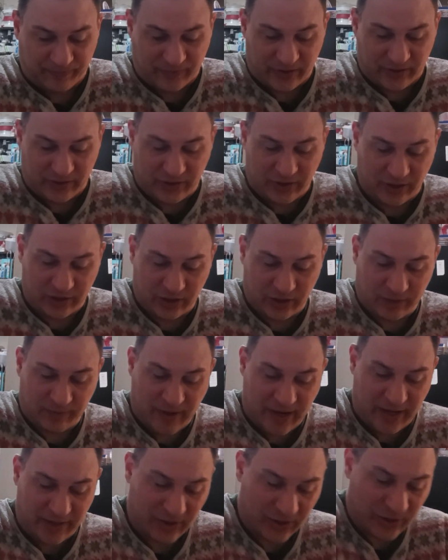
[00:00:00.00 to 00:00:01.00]
to just
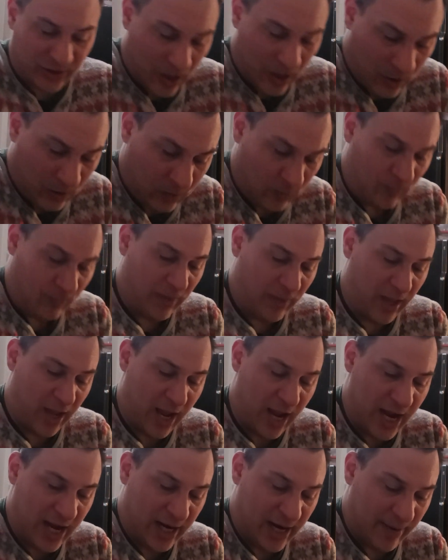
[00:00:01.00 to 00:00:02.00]
make the dough,
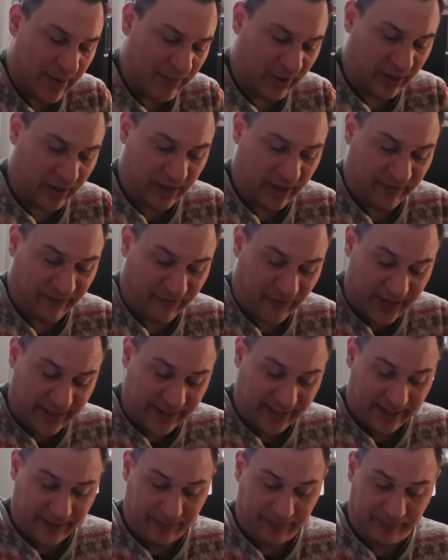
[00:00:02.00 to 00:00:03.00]
and I can freeze
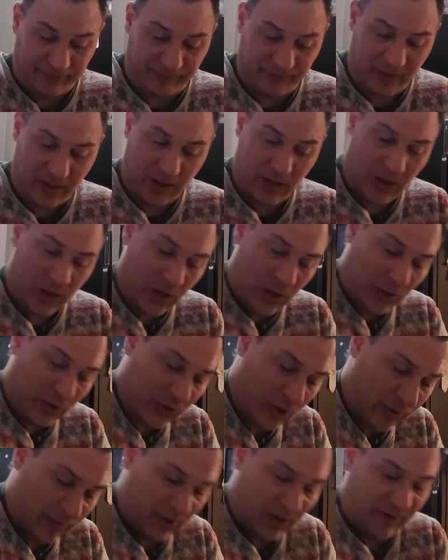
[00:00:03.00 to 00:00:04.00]
it. So
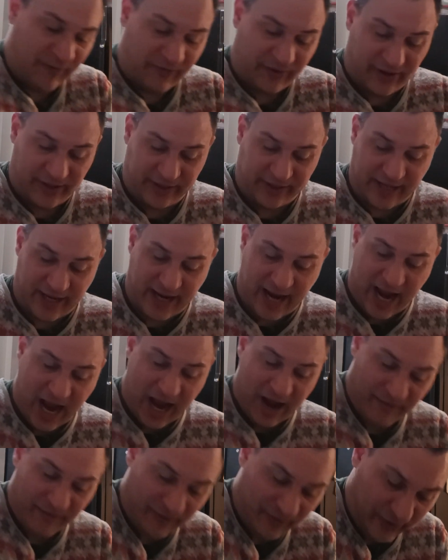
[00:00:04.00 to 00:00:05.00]
I'm gonna freeze like
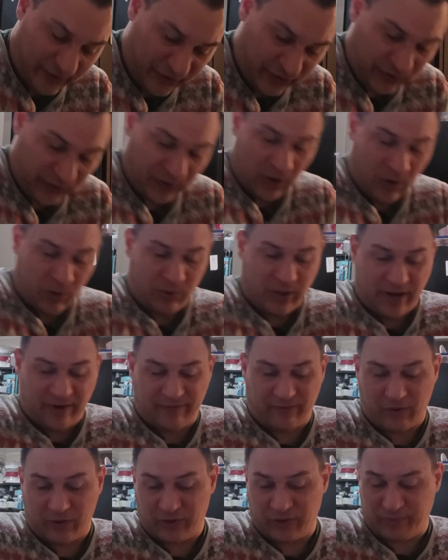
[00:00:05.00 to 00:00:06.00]
half of this dough, like
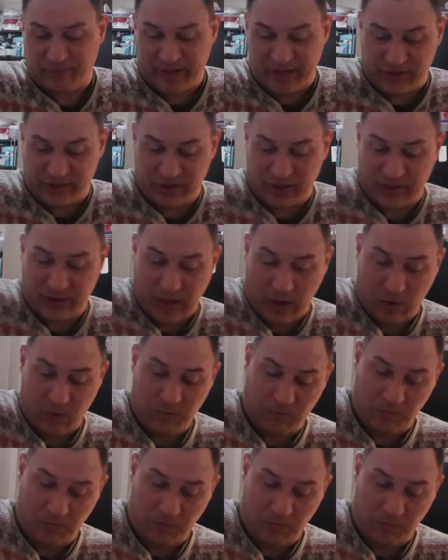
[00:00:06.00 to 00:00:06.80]
frozen pizza dough.